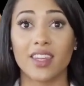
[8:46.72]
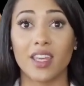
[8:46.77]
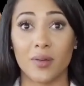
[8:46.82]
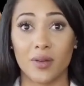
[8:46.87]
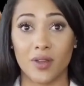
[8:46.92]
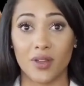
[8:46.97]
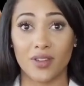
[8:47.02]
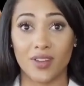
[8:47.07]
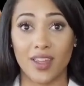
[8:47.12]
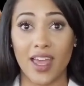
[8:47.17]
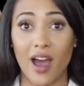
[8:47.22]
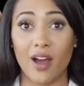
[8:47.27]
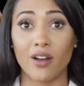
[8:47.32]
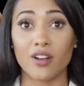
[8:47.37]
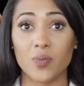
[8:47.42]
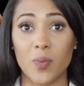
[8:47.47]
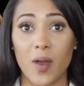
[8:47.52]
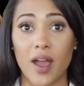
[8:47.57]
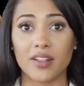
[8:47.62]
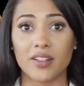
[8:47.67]
Just
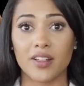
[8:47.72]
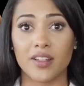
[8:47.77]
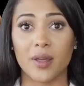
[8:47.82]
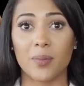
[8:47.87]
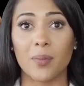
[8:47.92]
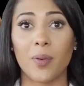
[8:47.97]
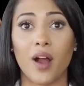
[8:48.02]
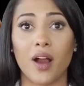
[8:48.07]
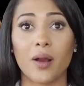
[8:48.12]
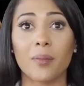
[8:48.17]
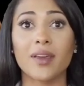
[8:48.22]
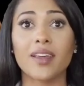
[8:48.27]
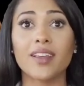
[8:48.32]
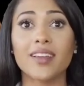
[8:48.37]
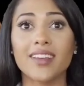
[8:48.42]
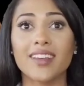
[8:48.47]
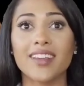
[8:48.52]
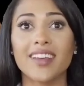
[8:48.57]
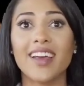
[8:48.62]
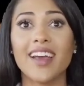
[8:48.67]
blend all the
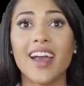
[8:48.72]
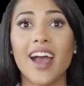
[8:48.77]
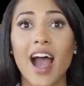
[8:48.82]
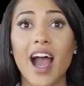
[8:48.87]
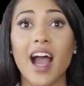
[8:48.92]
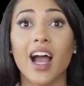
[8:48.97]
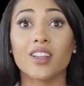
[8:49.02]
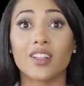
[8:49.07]
ingredients together